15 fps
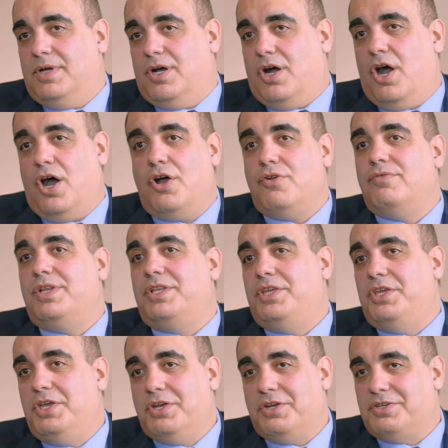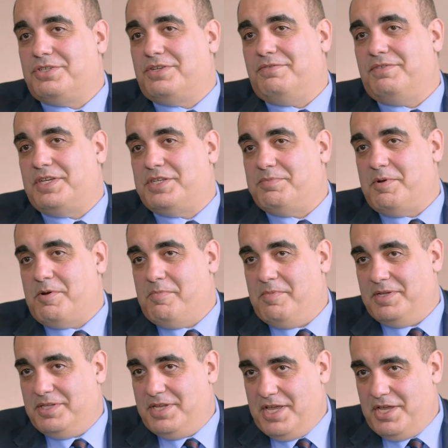100 years of
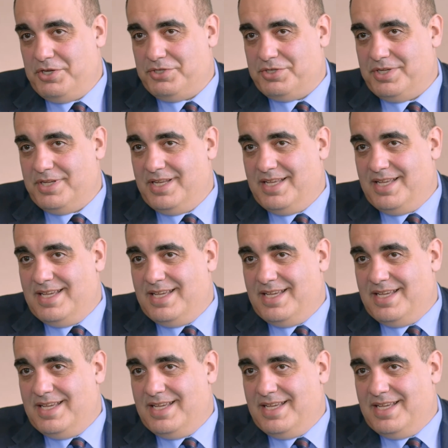experimentation,